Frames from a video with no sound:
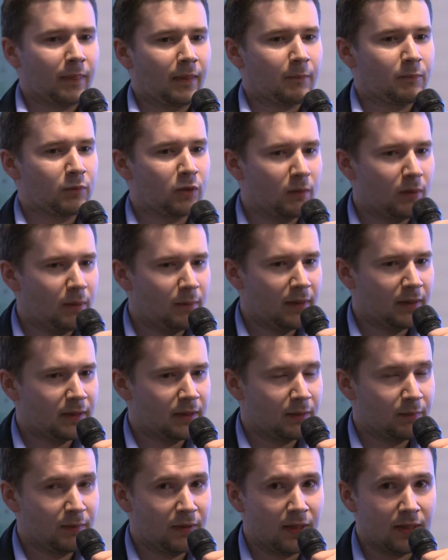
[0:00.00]

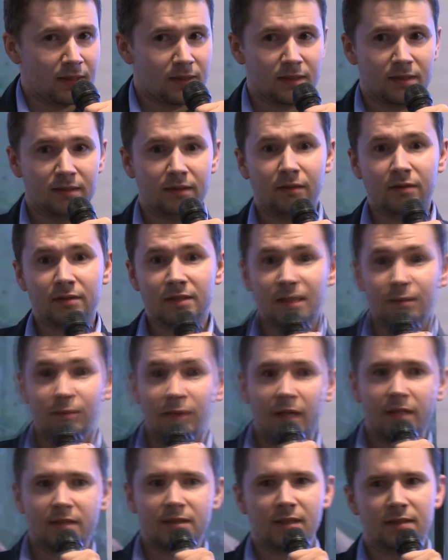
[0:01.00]
problematic because there are some
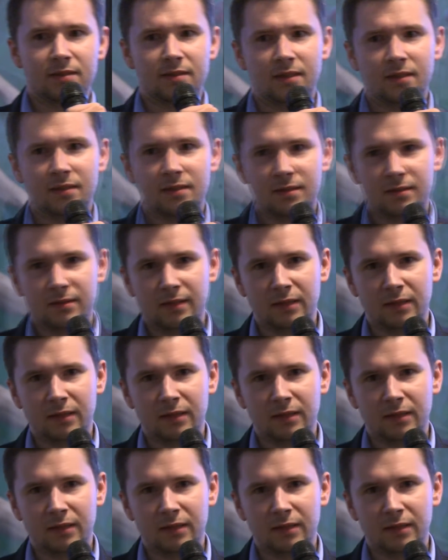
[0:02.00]
licenses